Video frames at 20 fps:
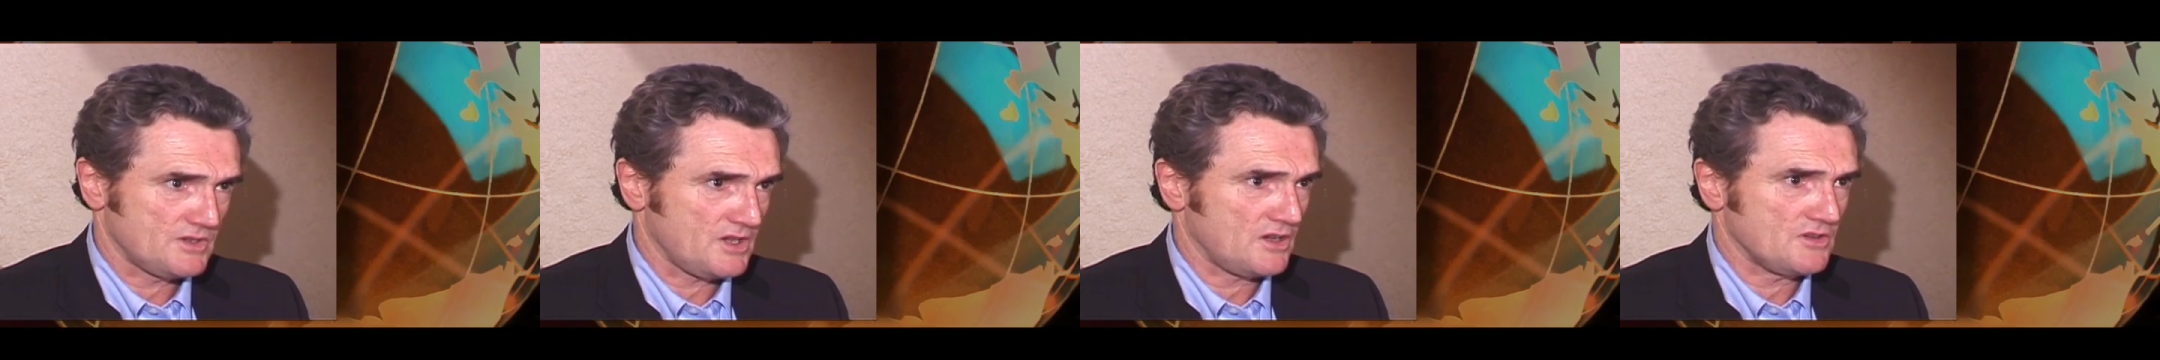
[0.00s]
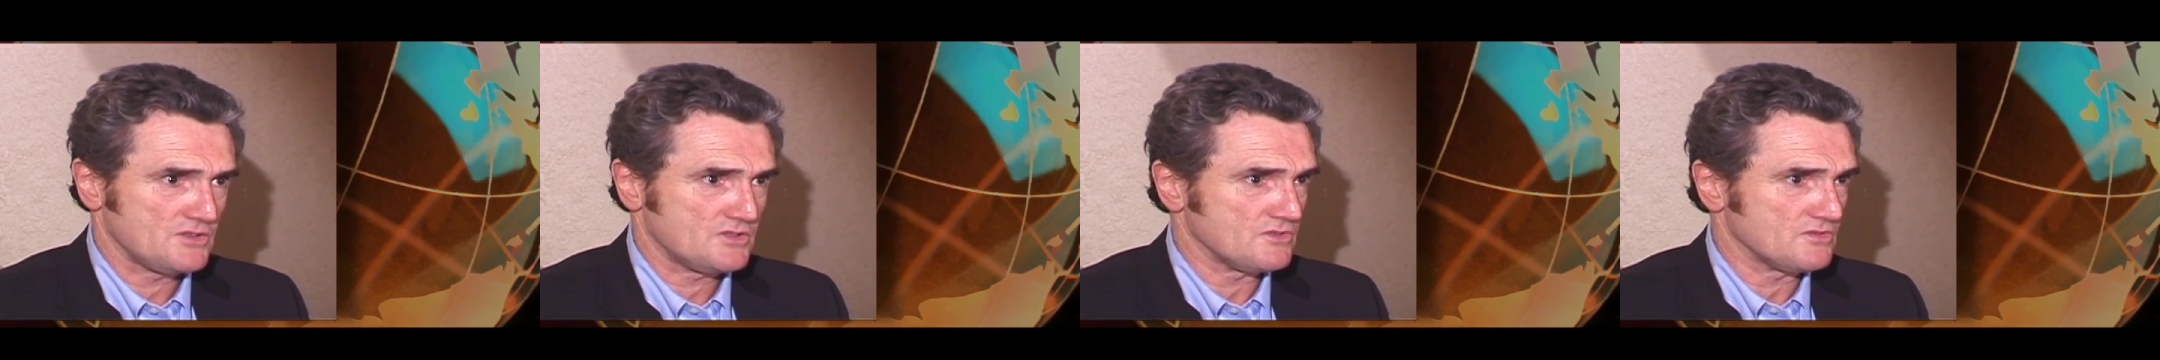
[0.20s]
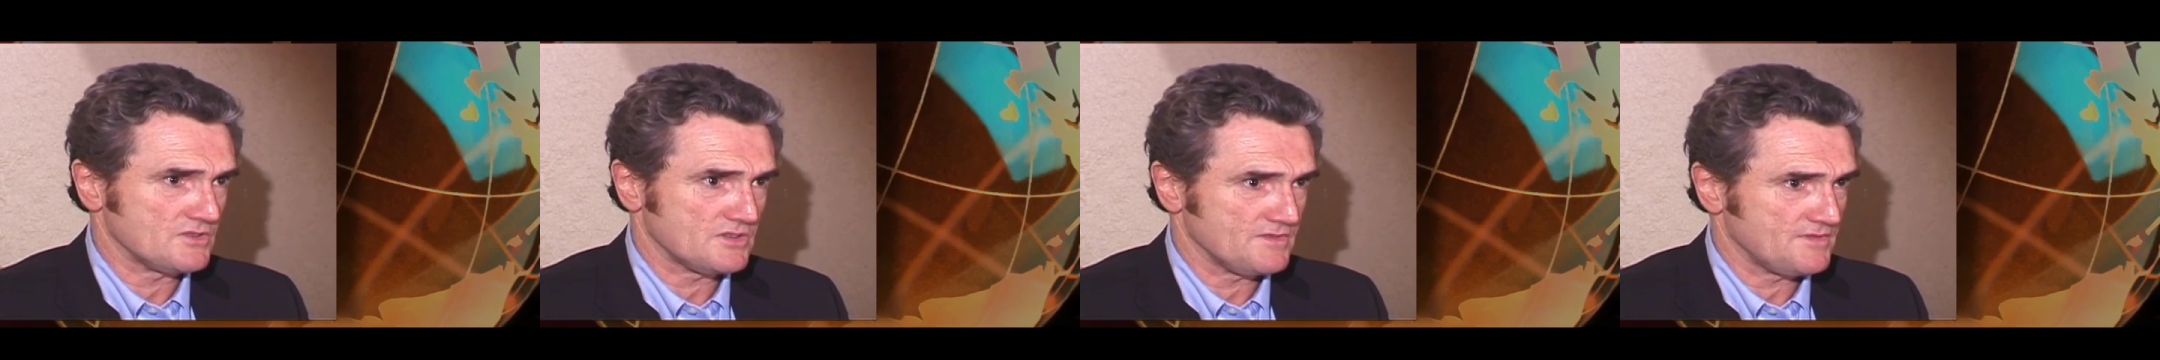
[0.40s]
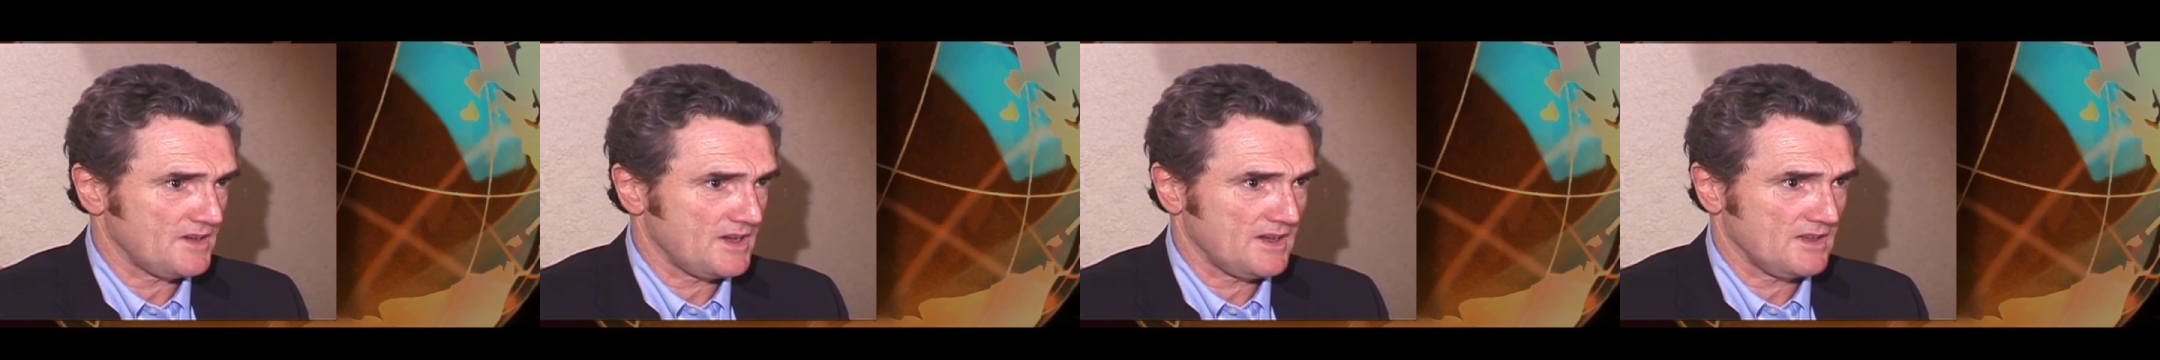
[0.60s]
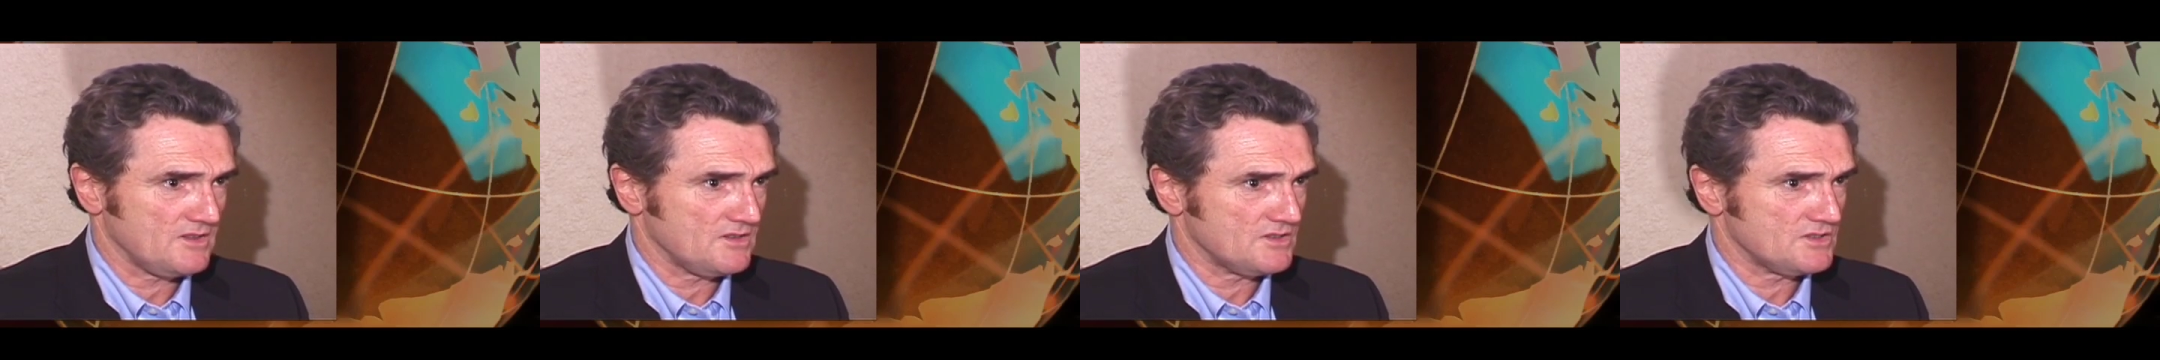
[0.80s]
coastal
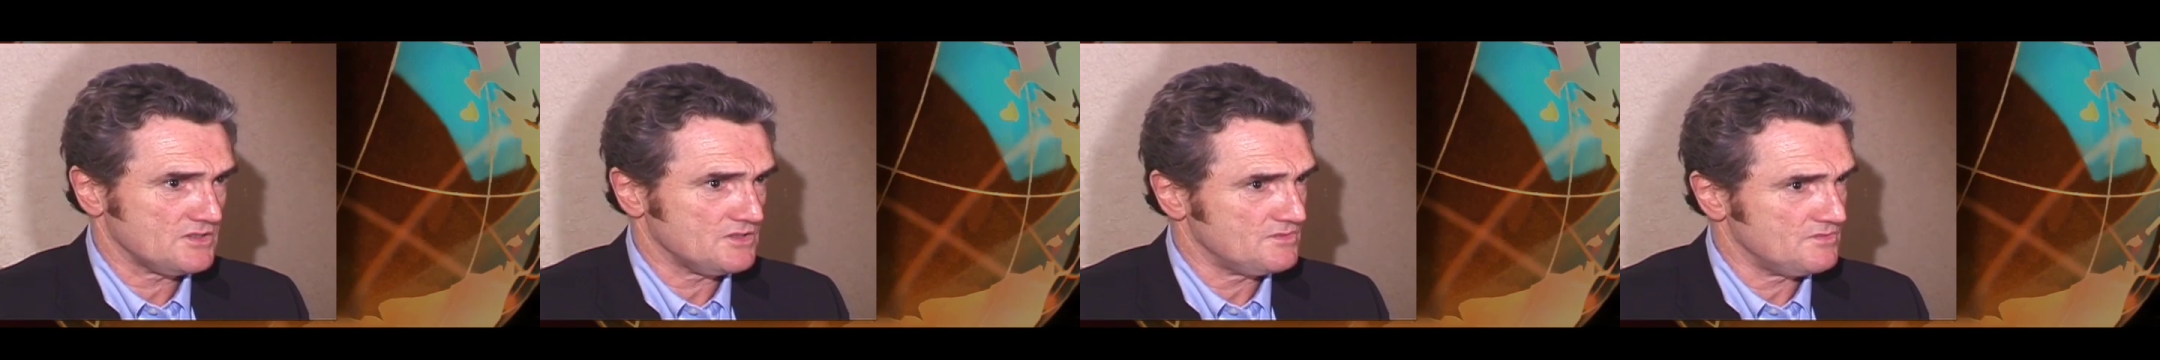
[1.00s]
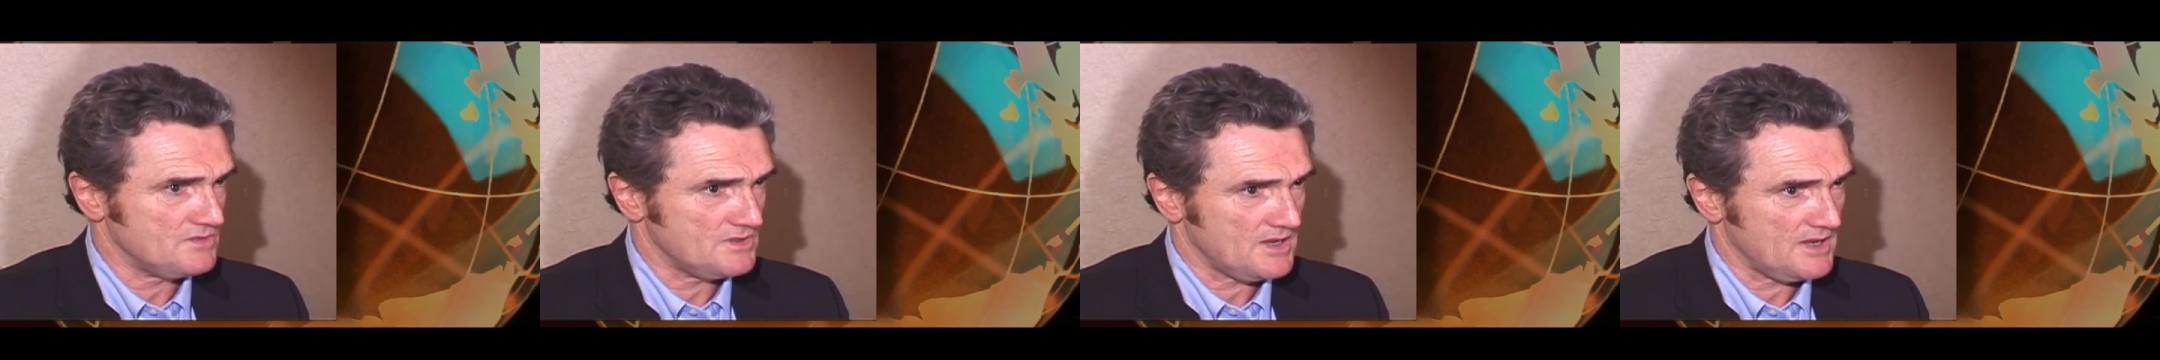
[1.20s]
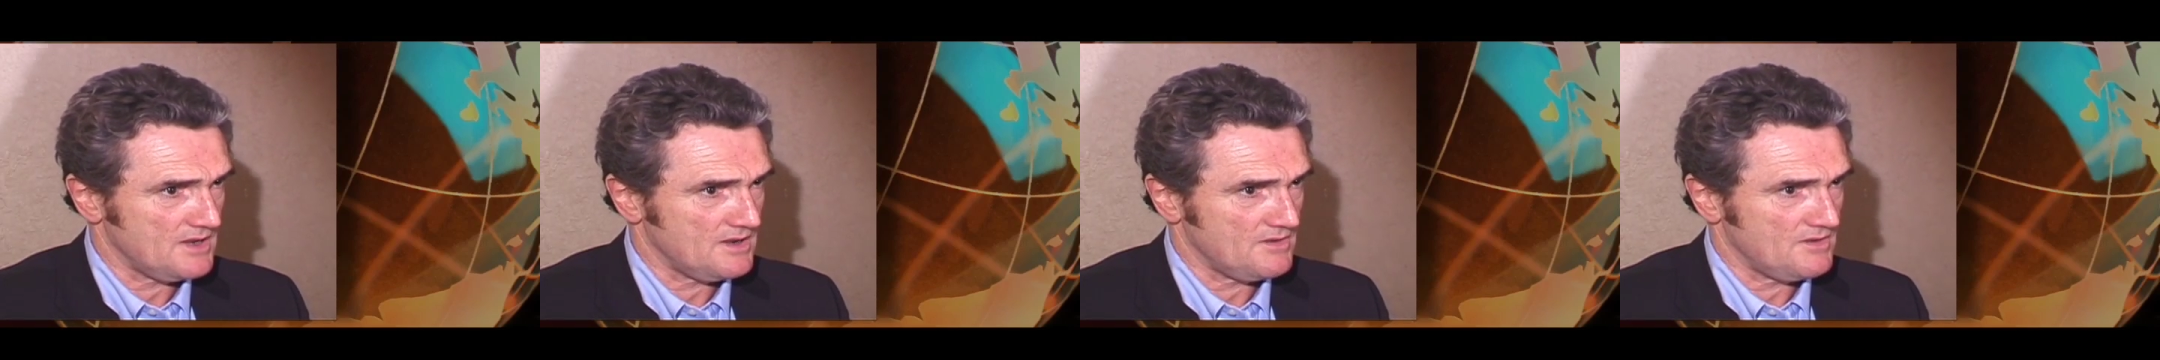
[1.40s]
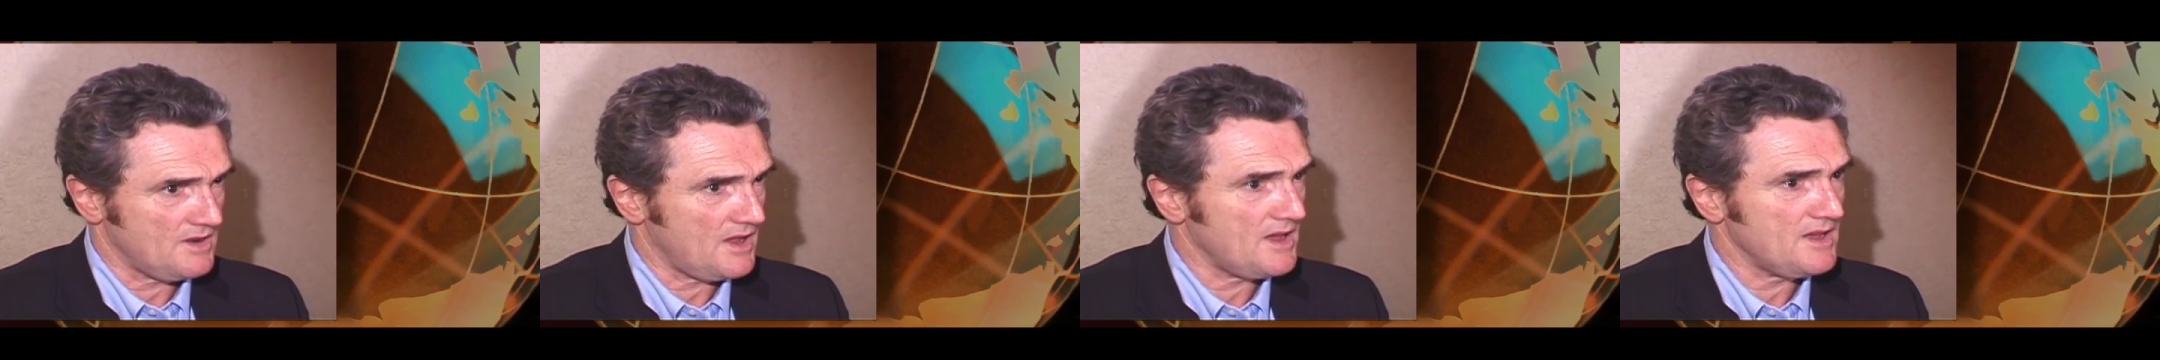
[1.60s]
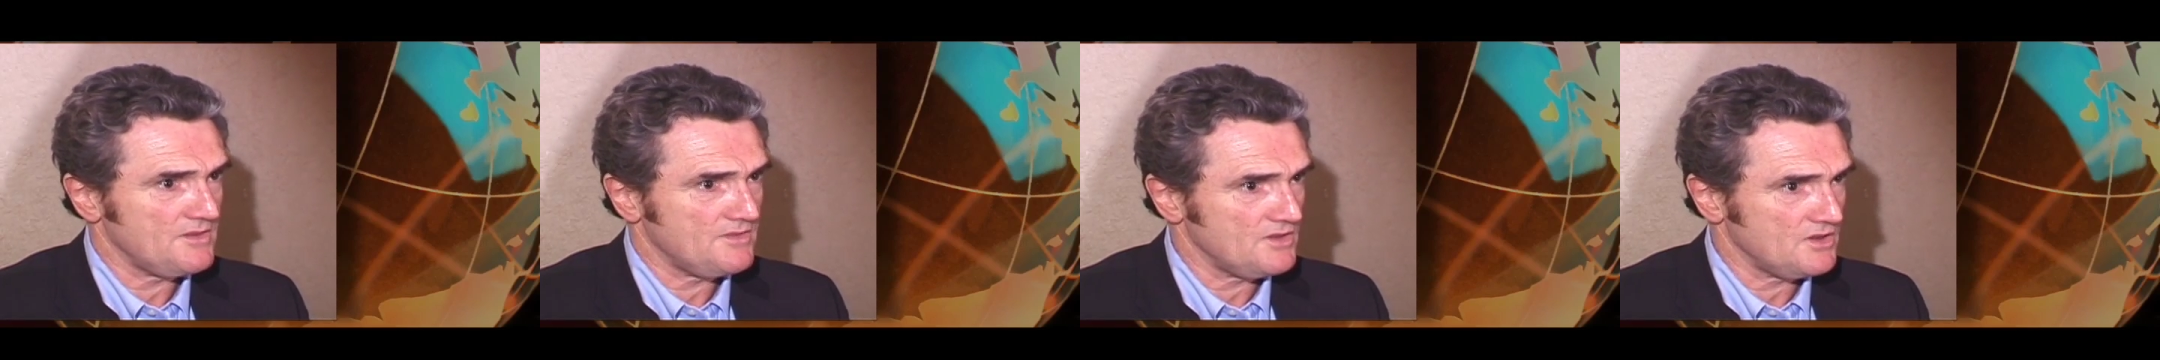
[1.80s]
surveillance and
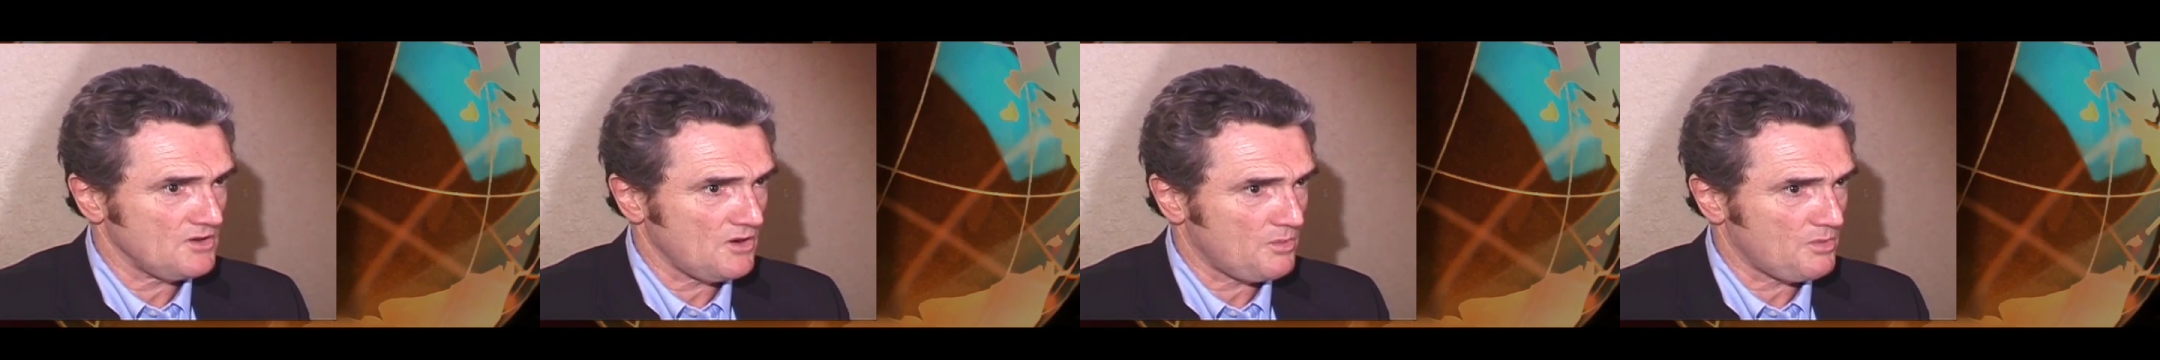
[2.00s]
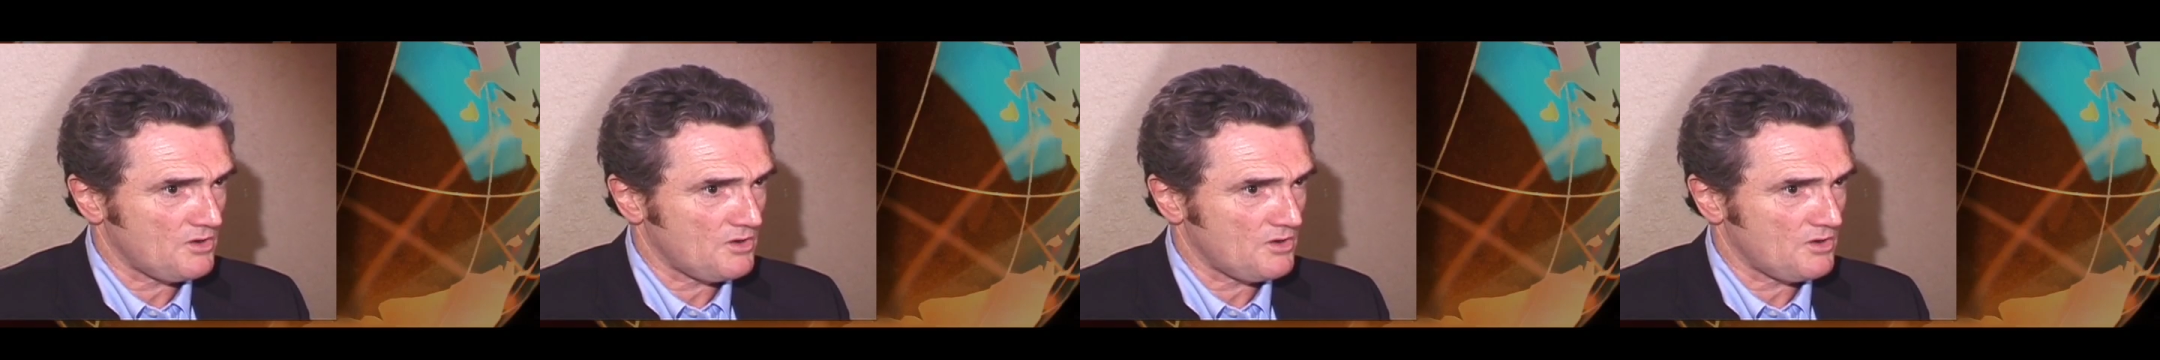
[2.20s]
Navy